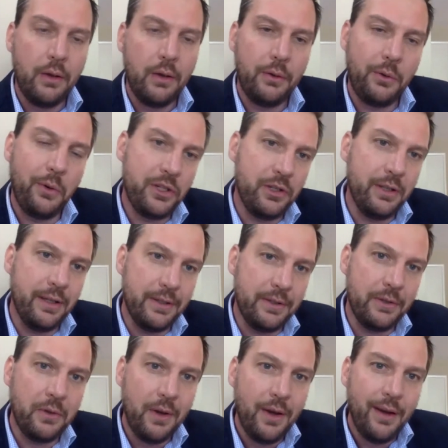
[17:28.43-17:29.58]
the question
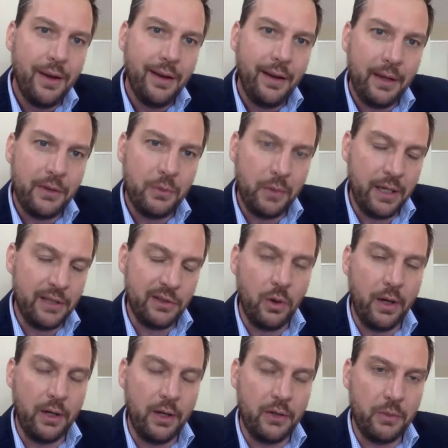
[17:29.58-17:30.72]
is as we as
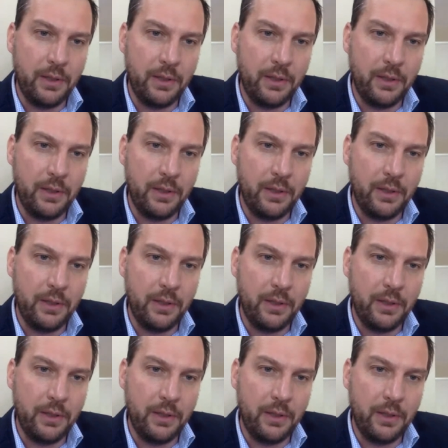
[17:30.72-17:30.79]
lawyers,